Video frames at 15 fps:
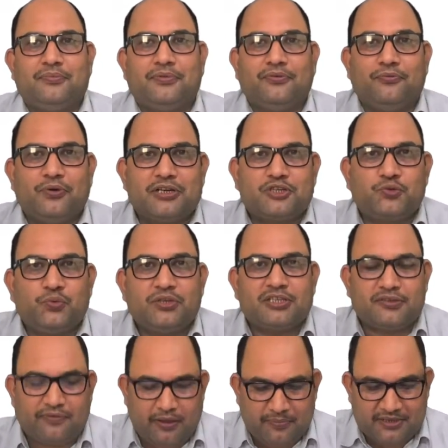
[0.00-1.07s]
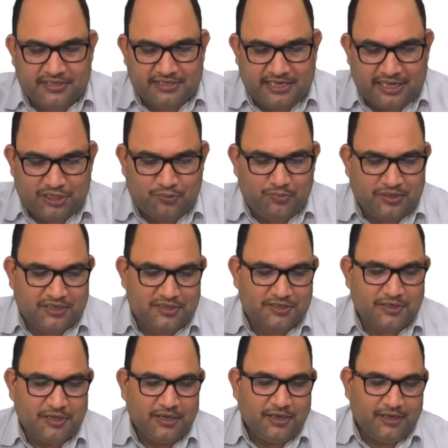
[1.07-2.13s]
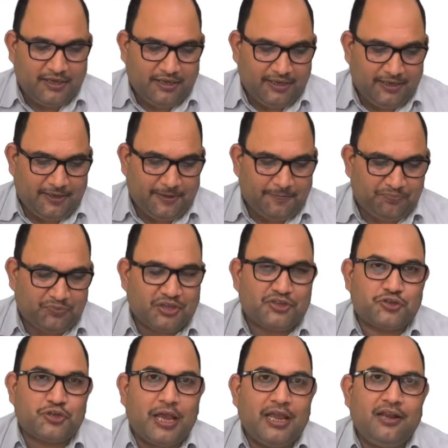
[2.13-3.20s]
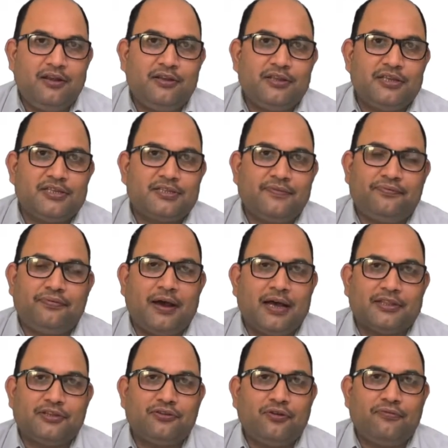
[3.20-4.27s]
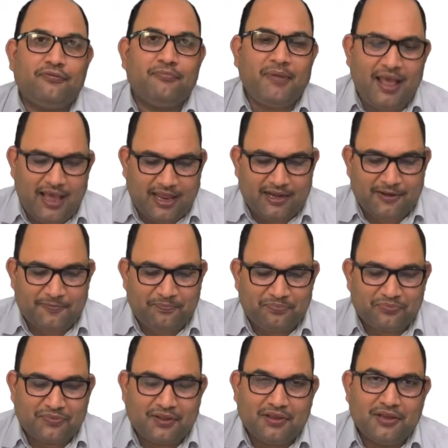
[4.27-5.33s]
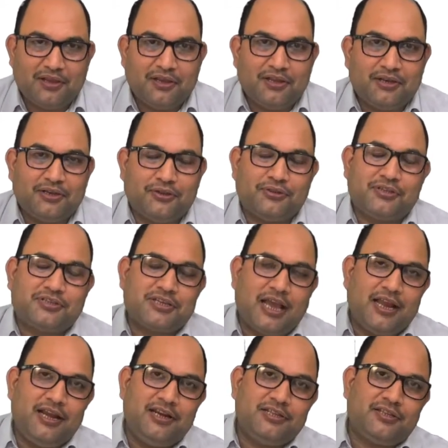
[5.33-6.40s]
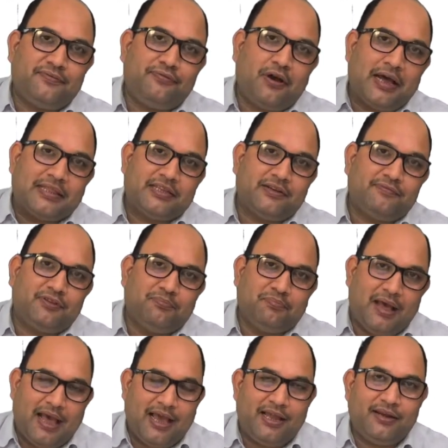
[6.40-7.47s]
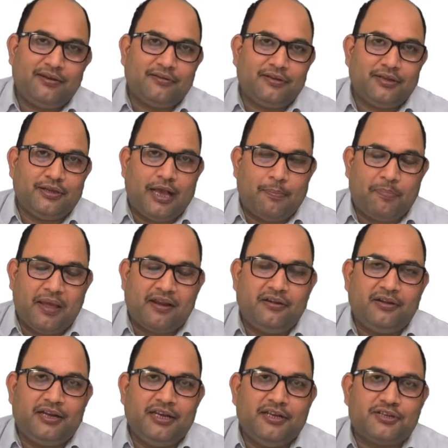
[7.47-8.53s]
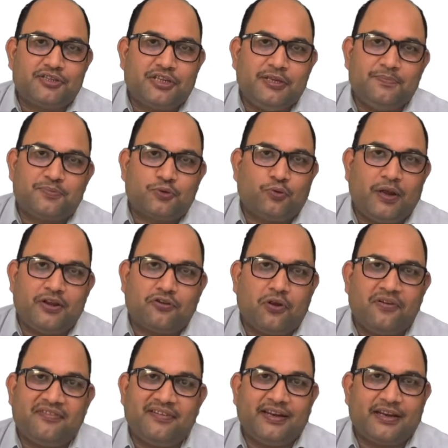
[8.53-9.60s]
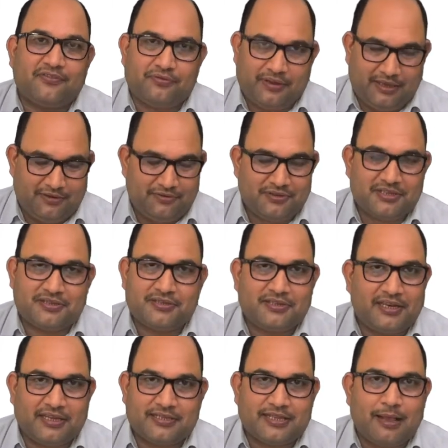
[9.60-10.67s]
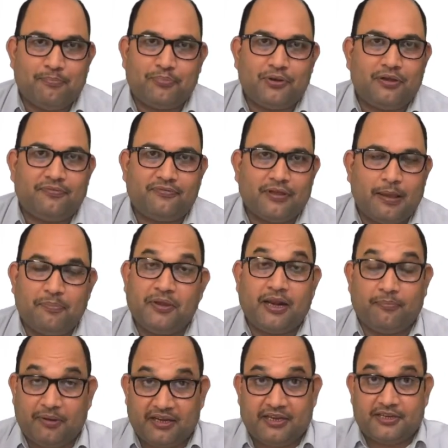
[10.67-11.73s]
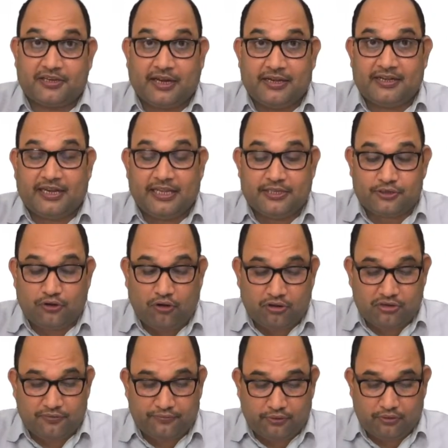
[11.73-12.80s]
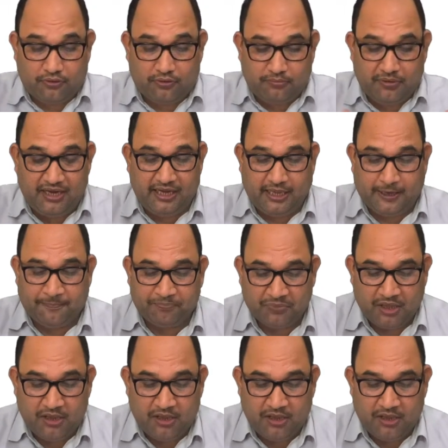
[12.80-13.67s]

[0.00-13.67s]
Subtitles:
Wordsworth's famous statement, the child is the father of man. Now, the child is the father of the man. Apparently, it seems quite contradictory. This is an example of epigram, but it contains a lot of meaning.